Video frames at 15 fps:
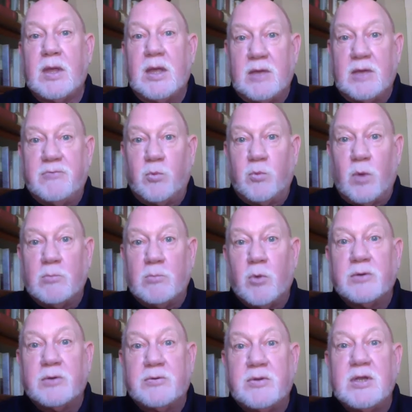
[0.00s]
If you want
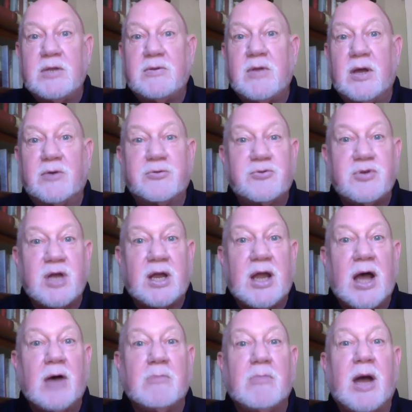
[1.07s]
more details, check
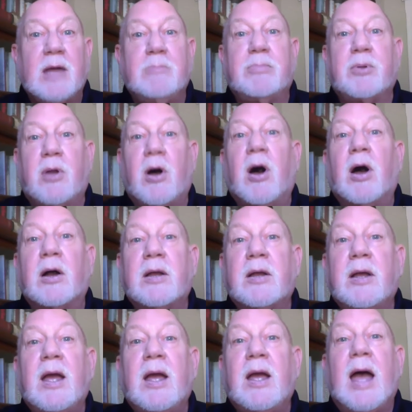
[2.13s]
out my blog
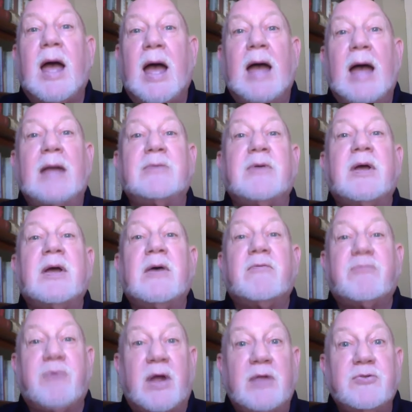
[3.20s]
at
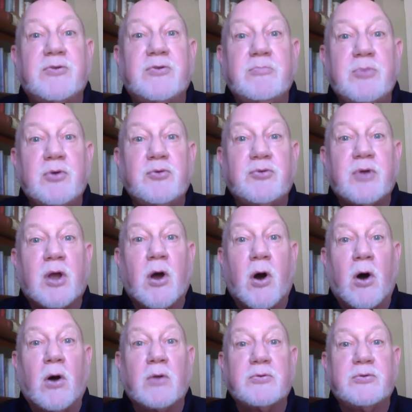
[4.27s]

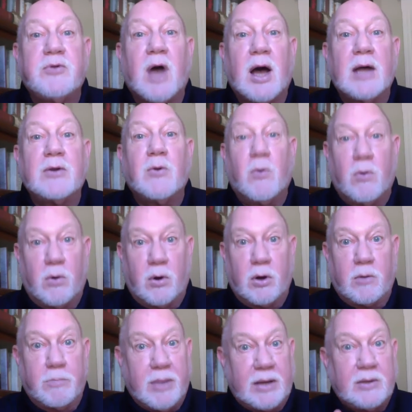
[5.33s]
friendsofmusichall.org,
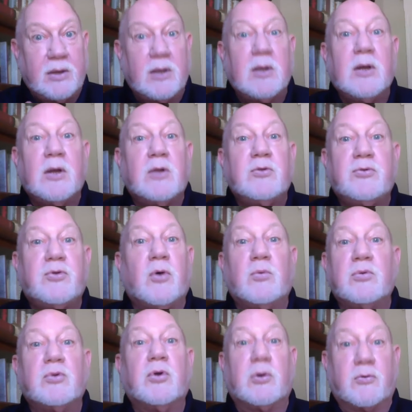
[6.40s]
but don't
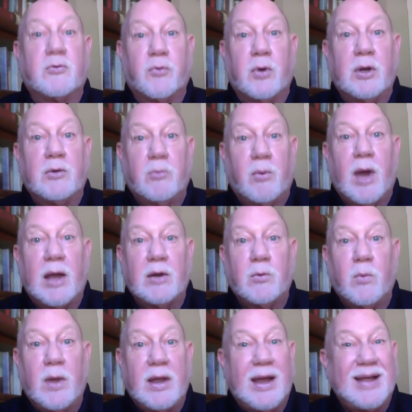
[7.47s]
look for it right
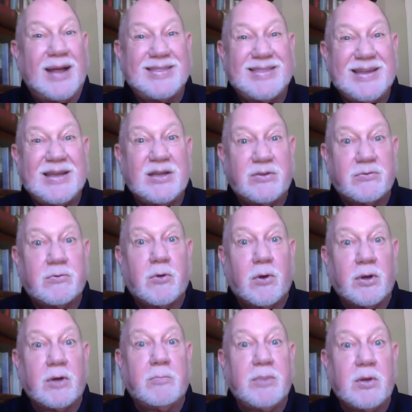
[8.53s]
away. I think it's
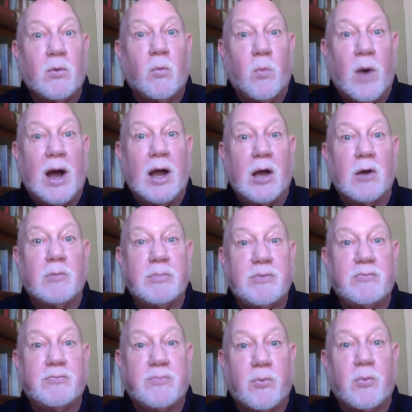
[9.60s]
going to be a while
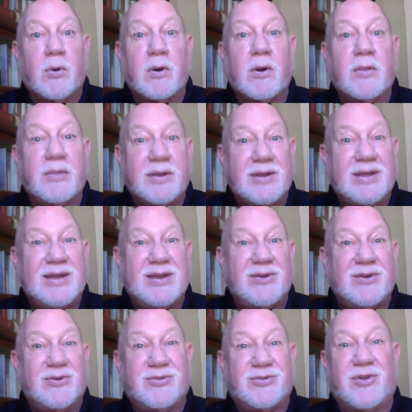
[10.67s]
before the
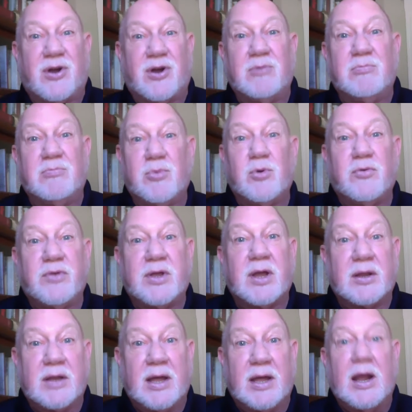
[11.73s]
gears start moving
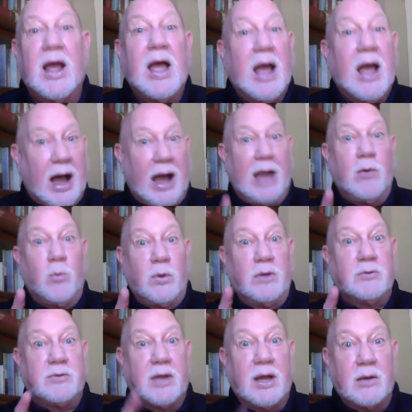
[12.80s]
again. I
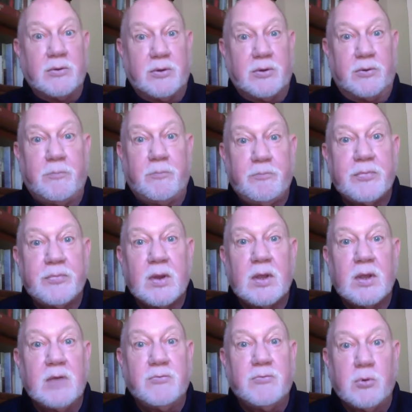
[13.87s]
will tell you,
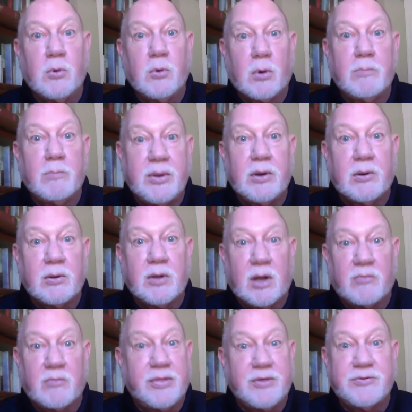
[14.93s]
if you are a beer
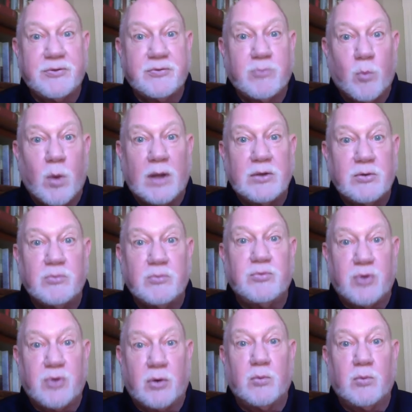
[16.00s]
lover, this is one you
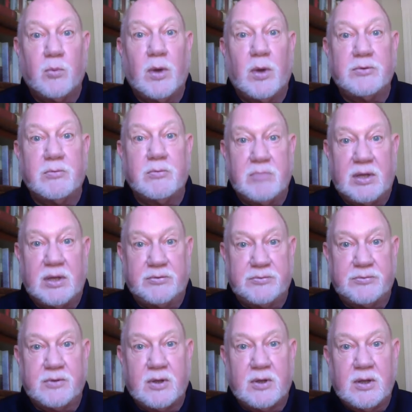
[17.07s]
don't want to miss.